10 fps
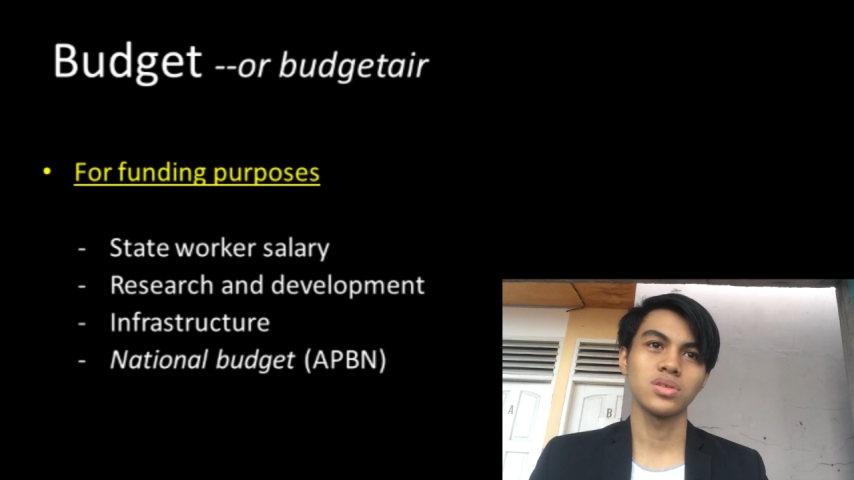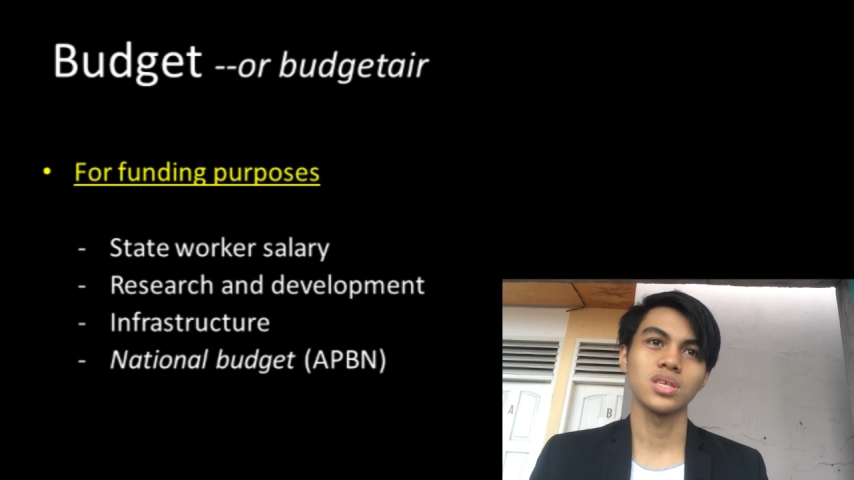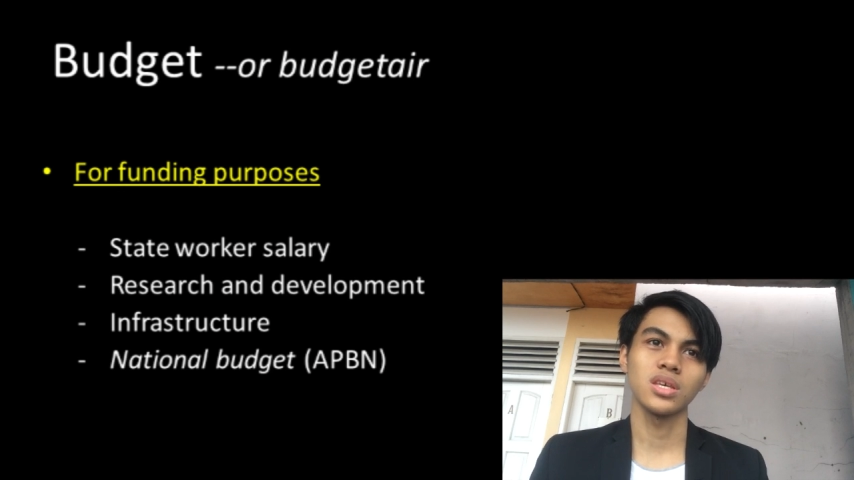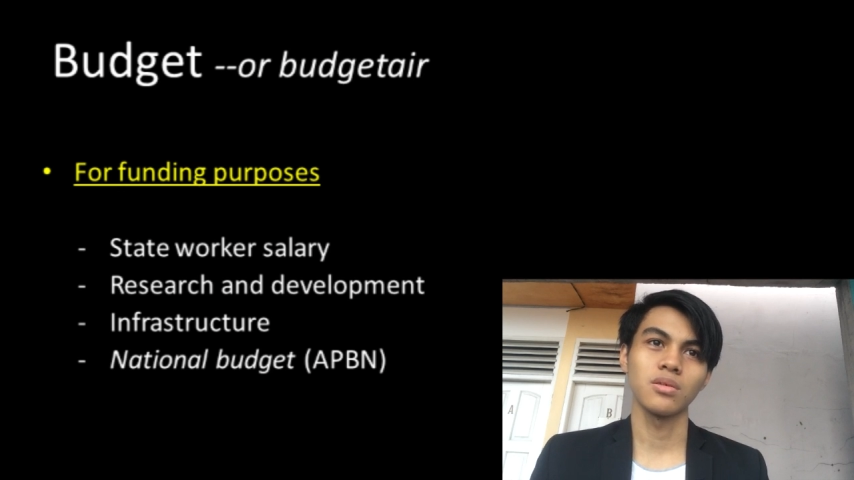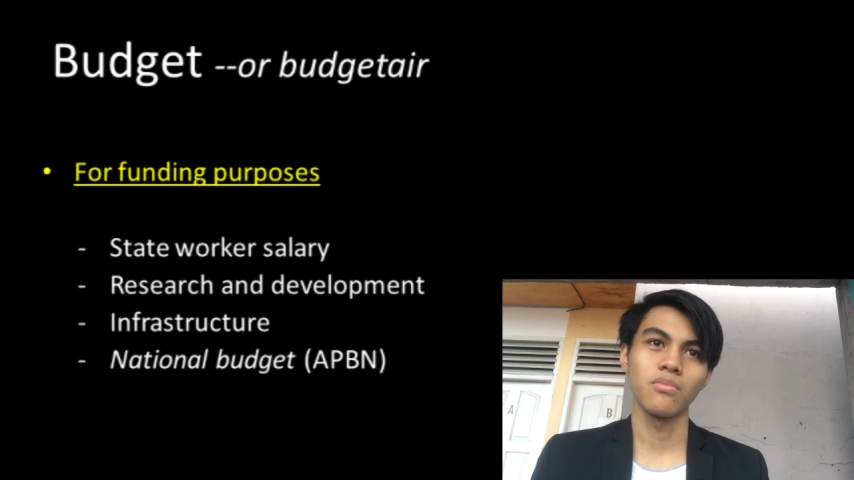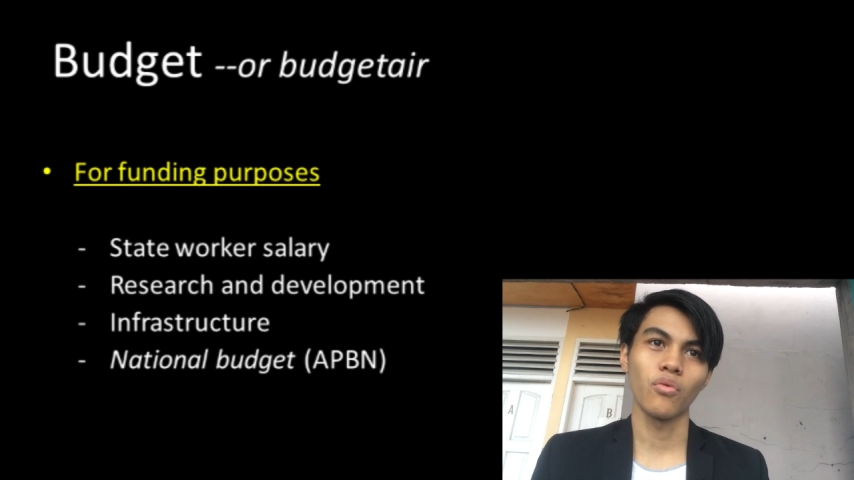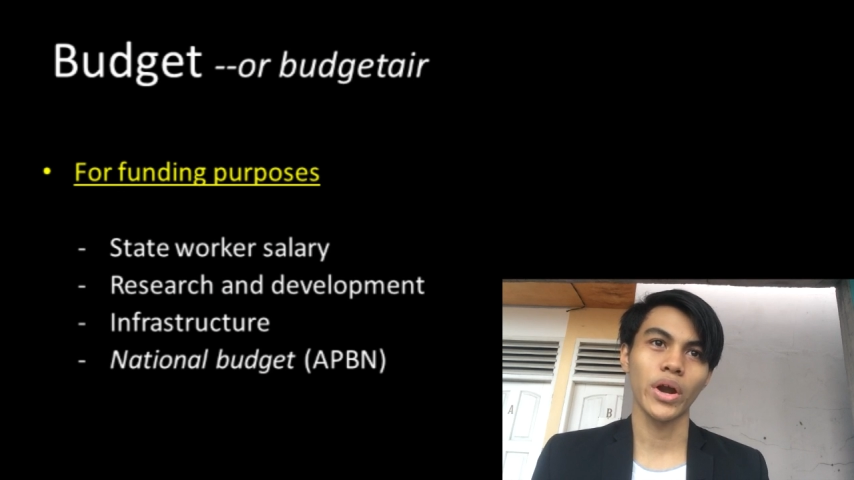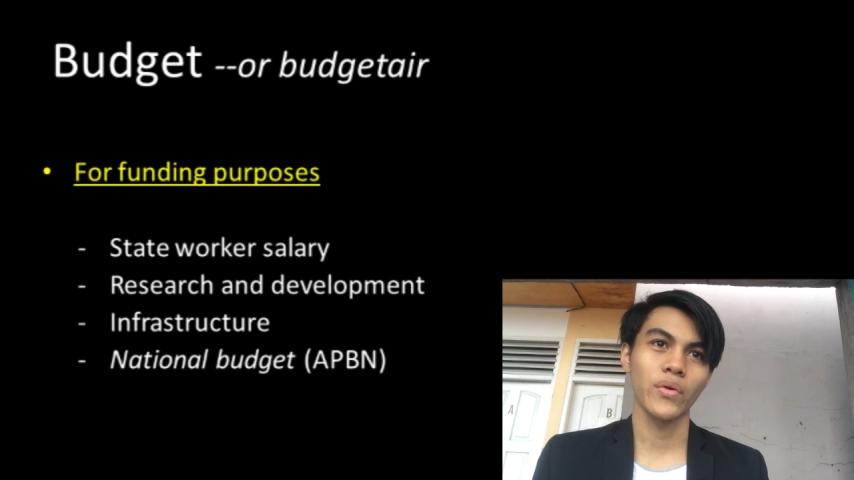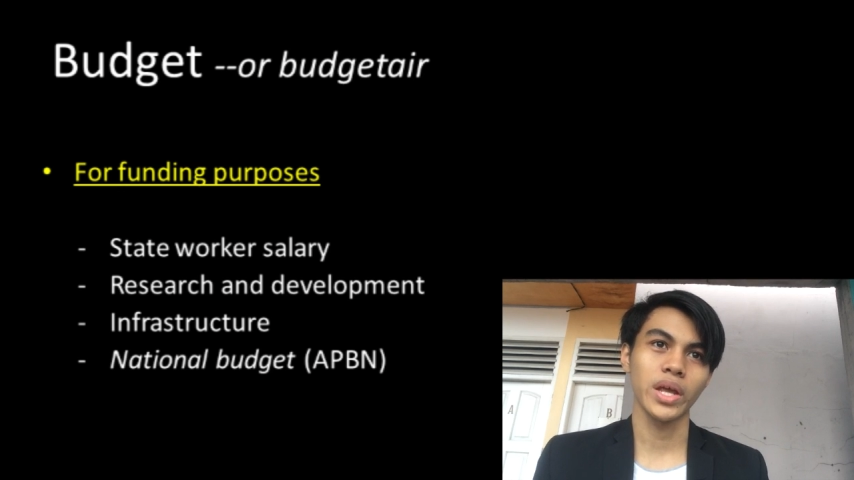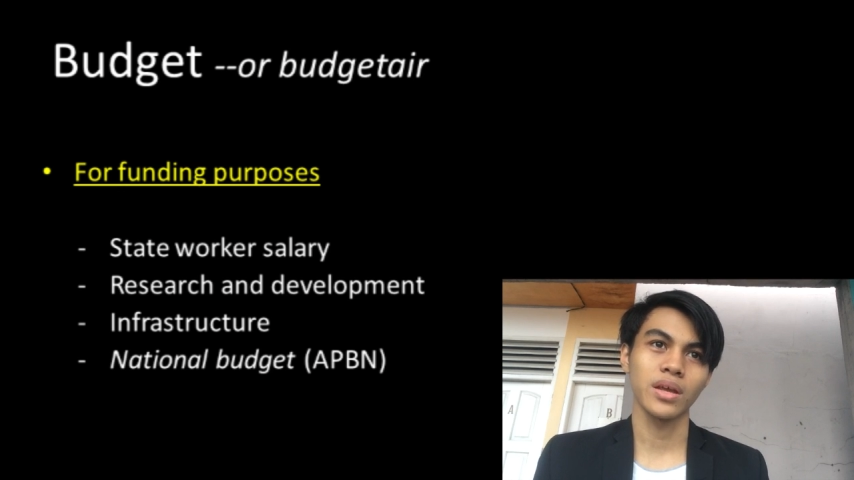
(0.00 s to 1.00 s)
see
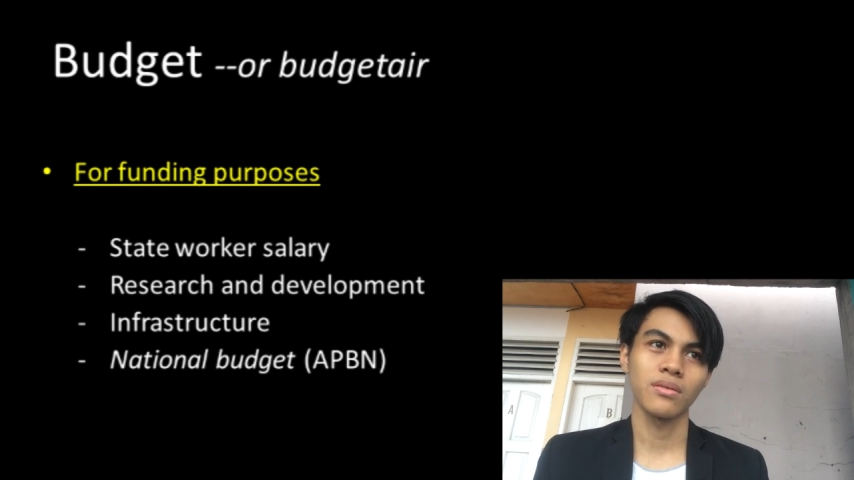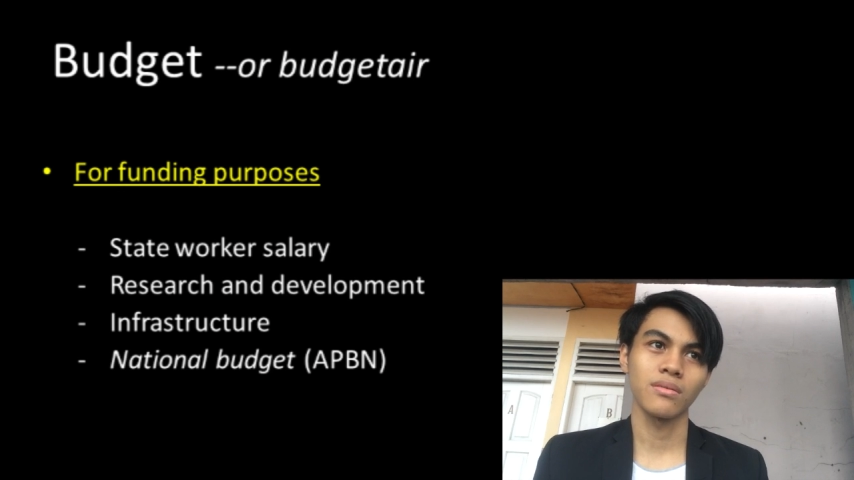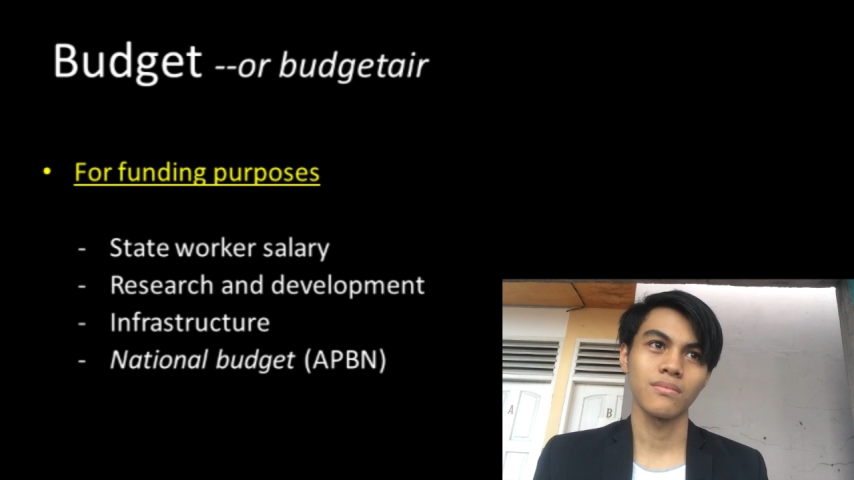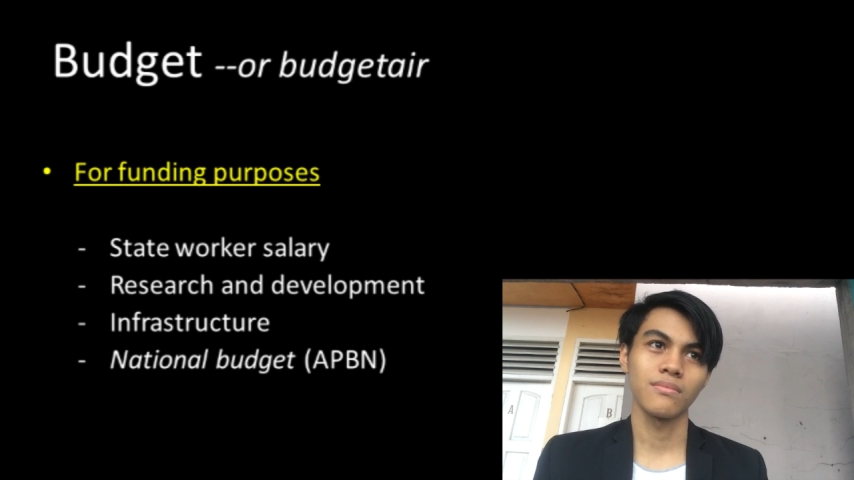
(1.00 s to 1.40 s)
wearing